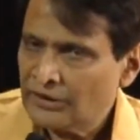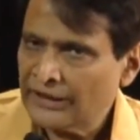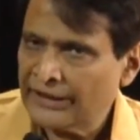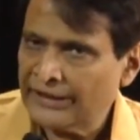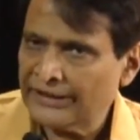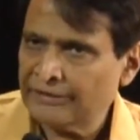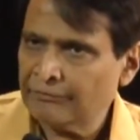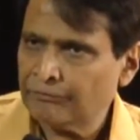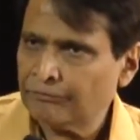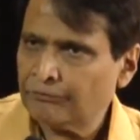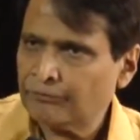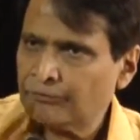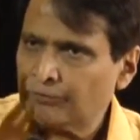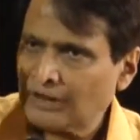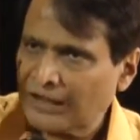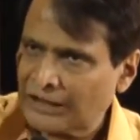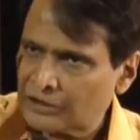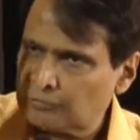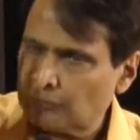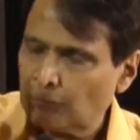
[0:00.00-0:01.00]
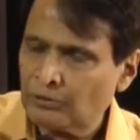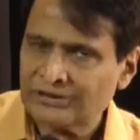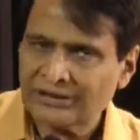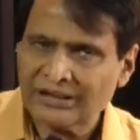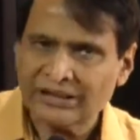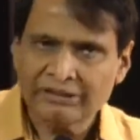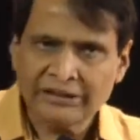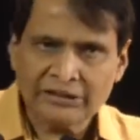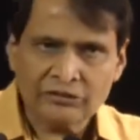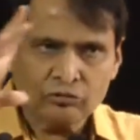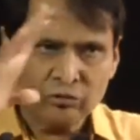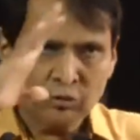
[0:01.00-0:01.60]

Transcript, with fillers: Any transporter needs